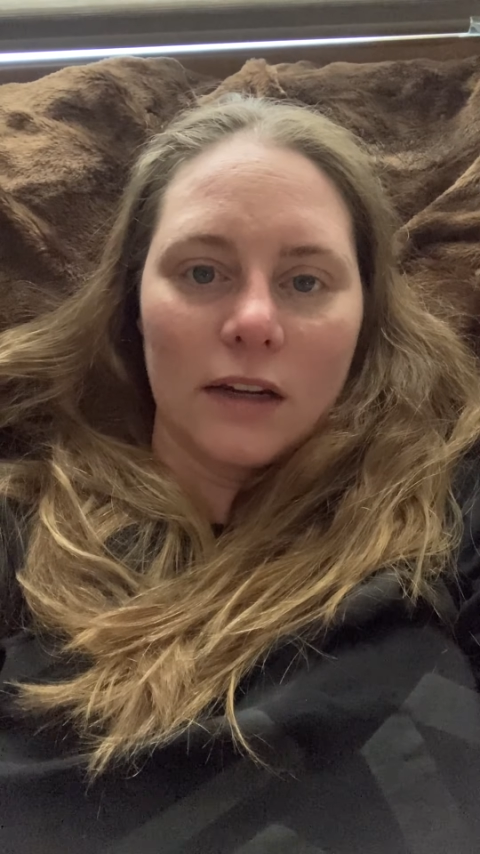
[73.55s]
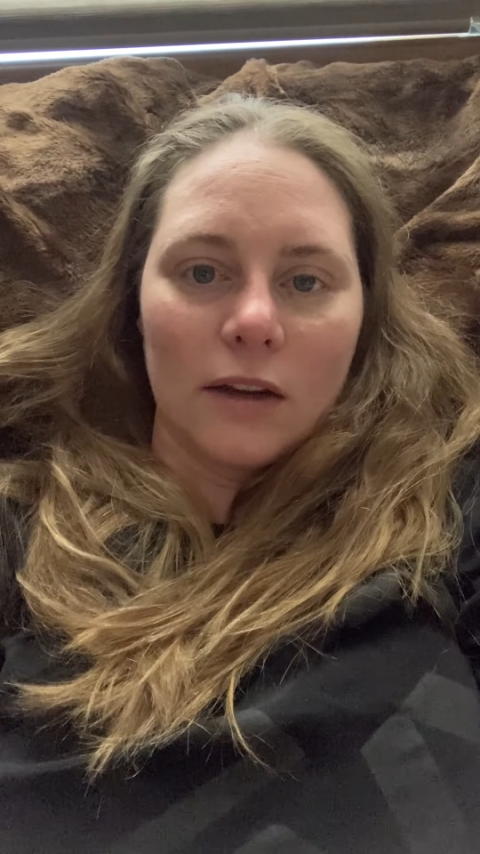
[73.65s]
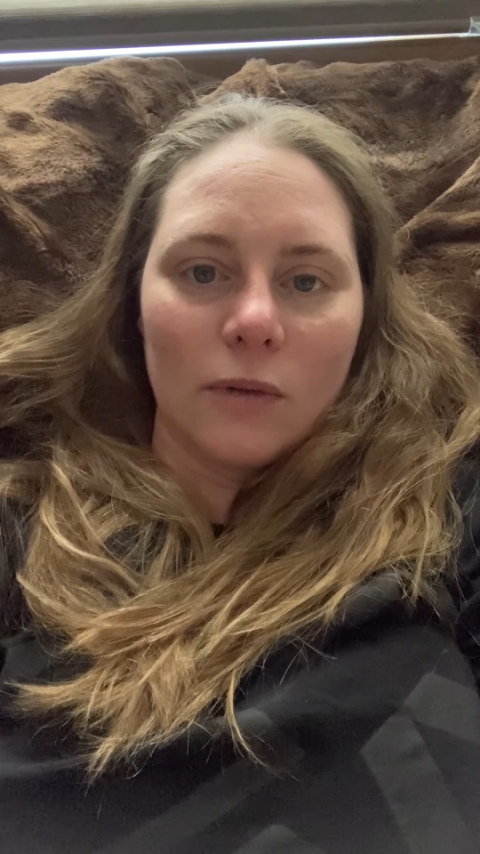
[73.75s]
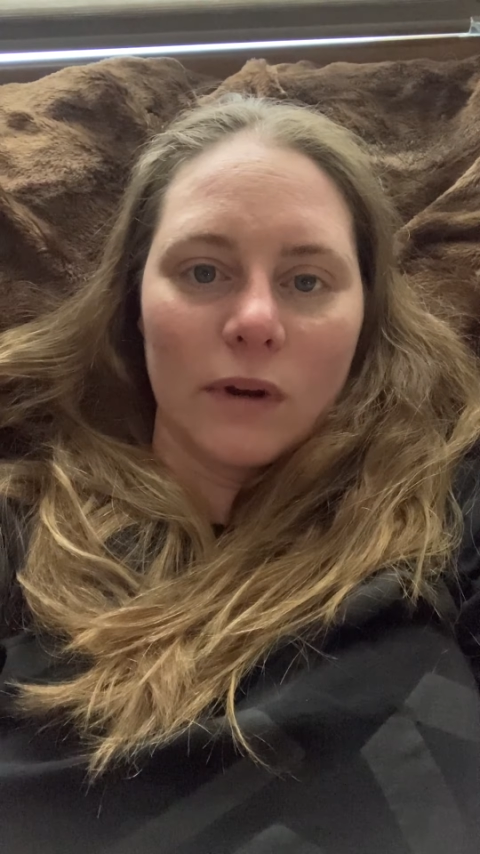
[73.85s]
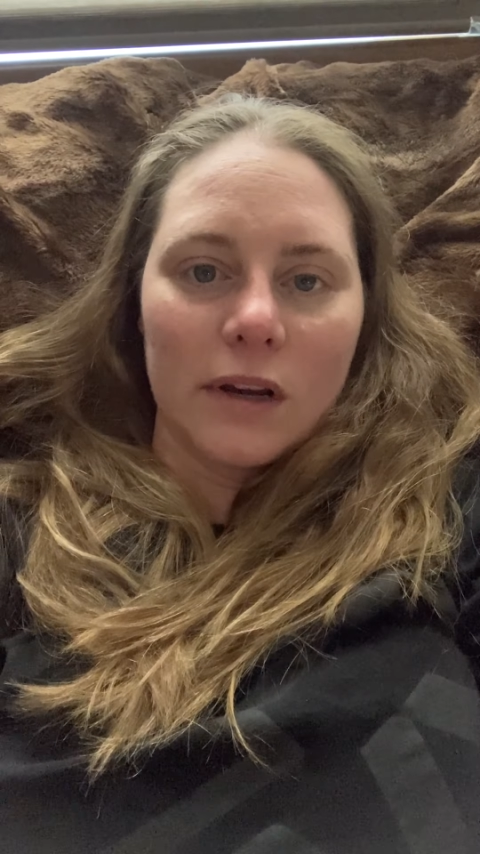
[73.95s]

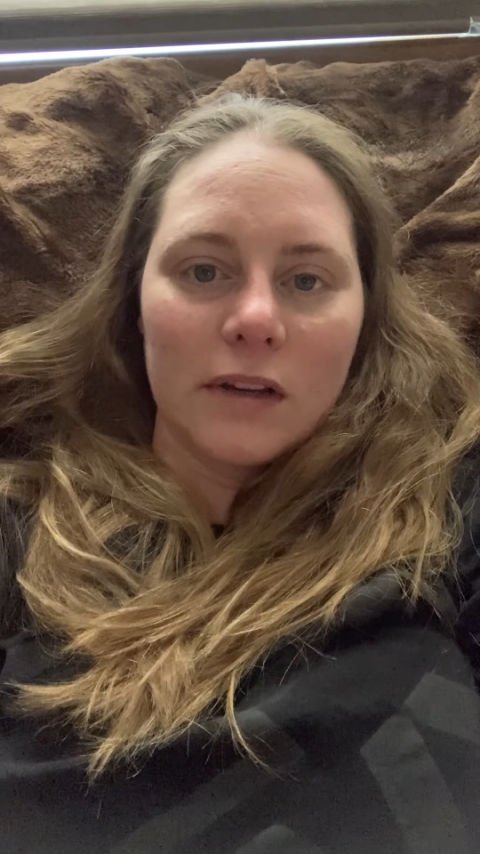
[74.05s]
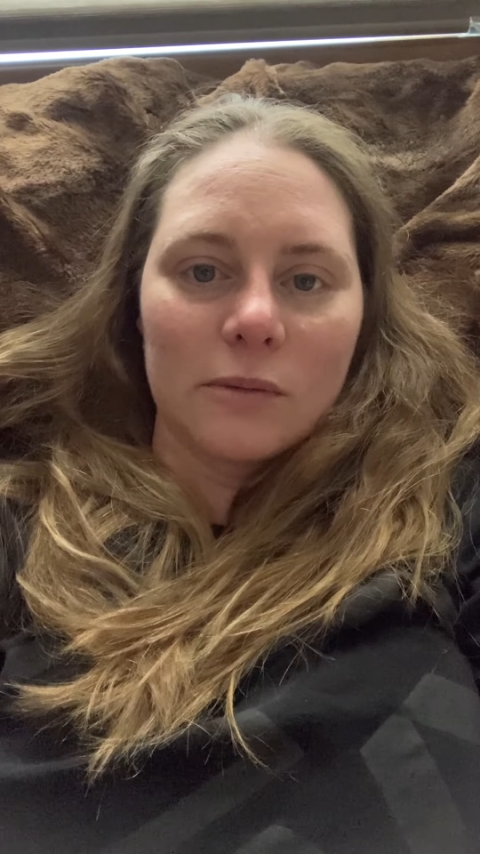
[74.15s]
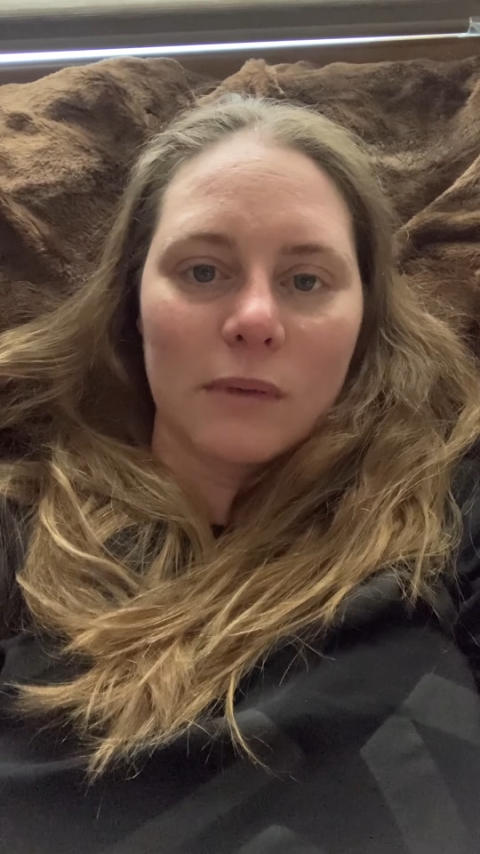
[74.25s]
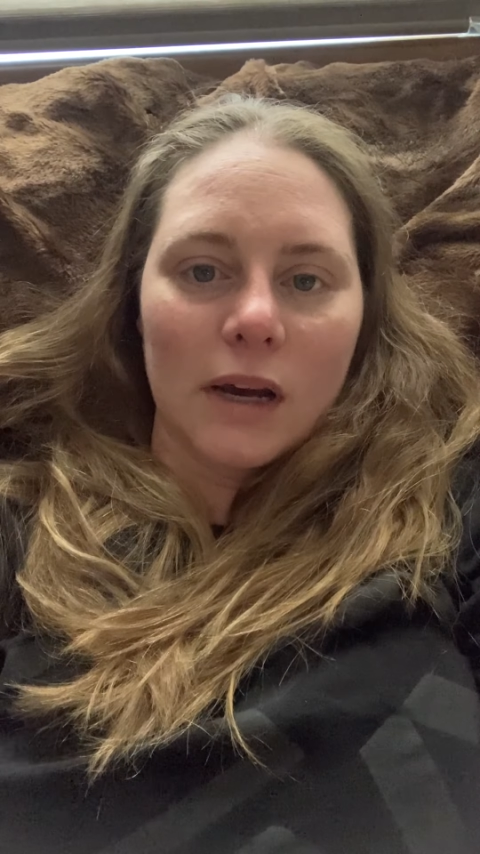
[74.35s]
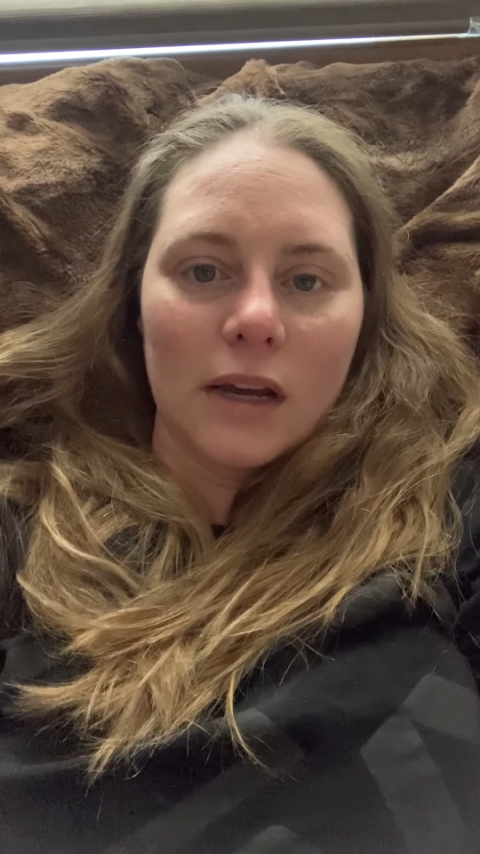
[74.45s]
and
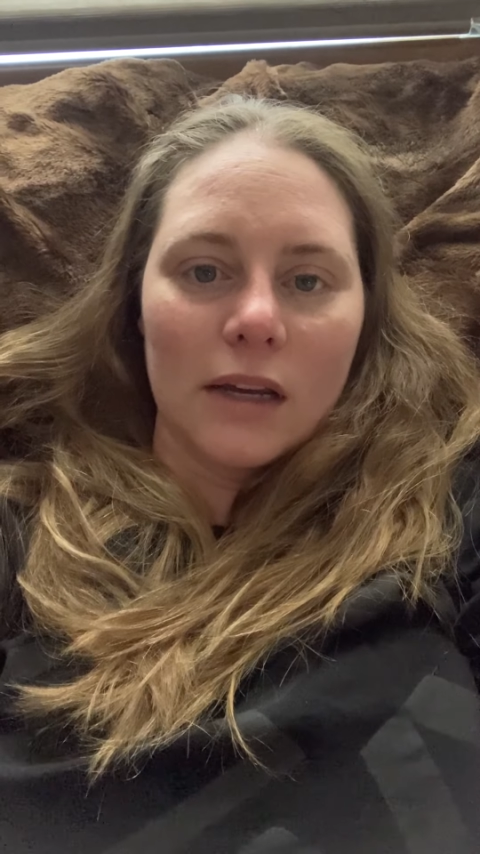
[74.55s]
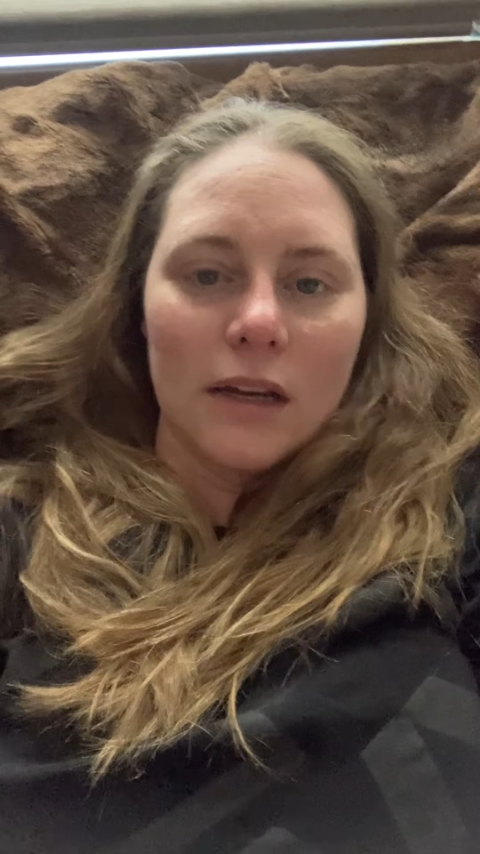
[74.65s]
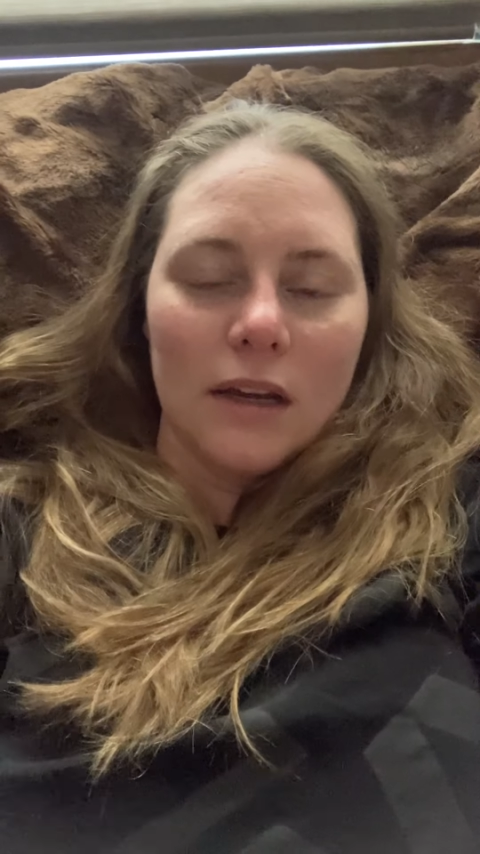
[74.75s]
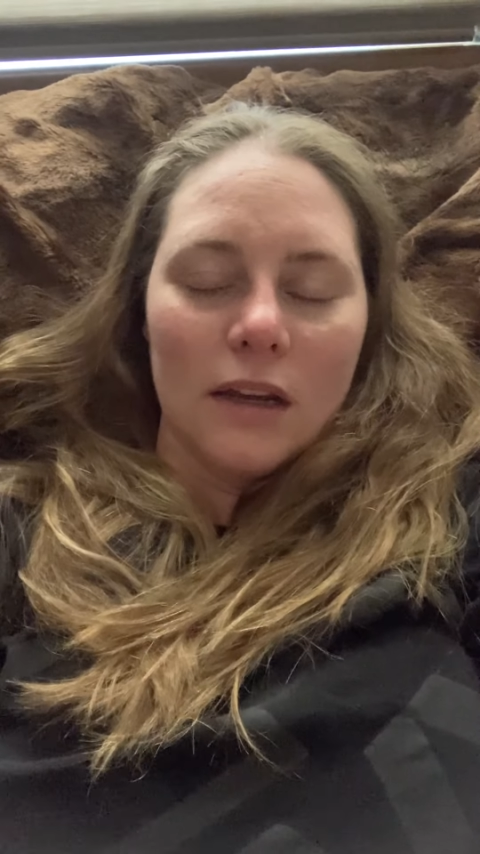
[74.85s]
raise my